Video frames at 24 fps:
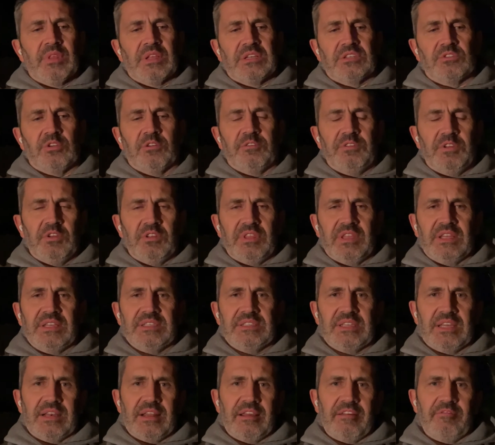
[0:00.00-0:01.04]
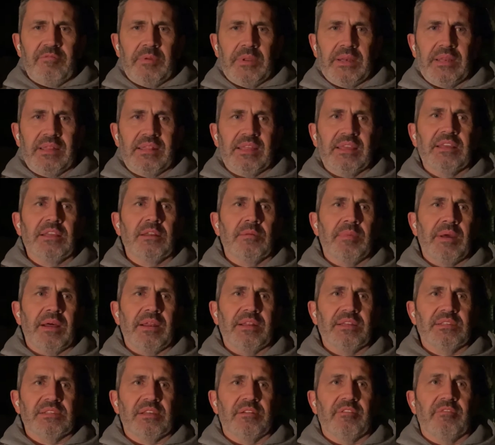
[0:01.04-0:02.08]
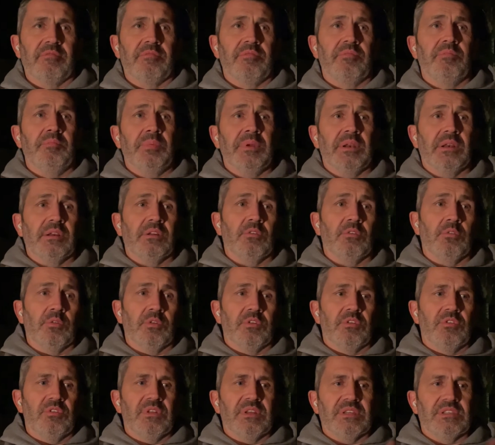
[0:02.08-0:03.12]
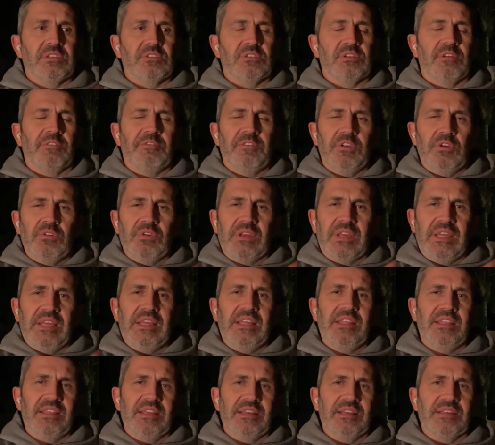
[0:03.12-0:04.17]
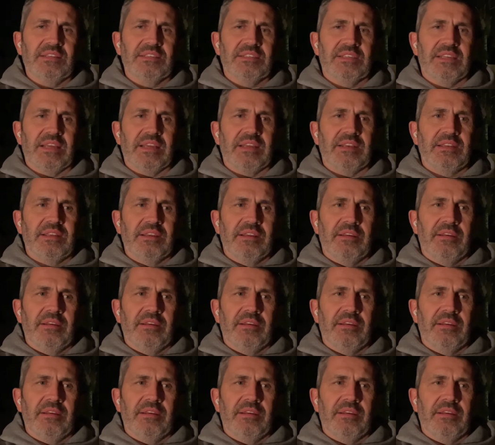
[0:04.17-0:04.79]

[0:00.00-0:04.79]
So a few things that I've been thinking about as I've been going through this, there's a few key things that